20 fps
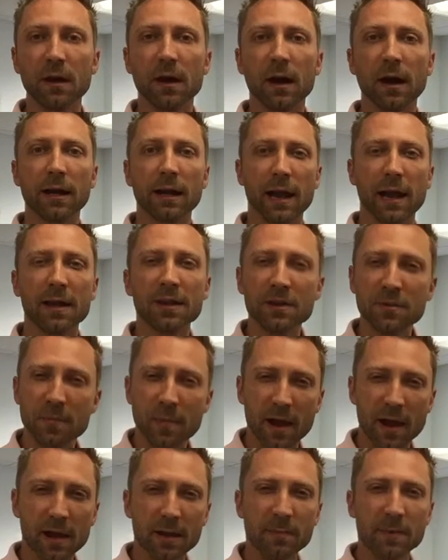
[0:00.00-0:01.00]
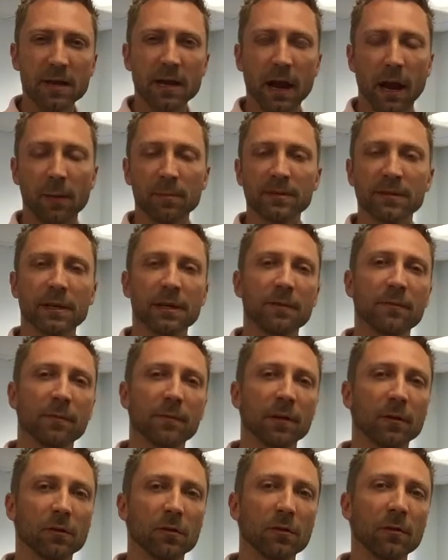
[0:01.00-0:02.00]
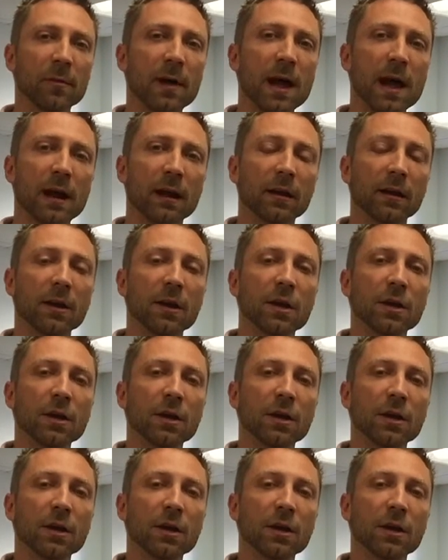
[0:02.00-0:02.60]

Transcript: again, you may be compensating from the lower back,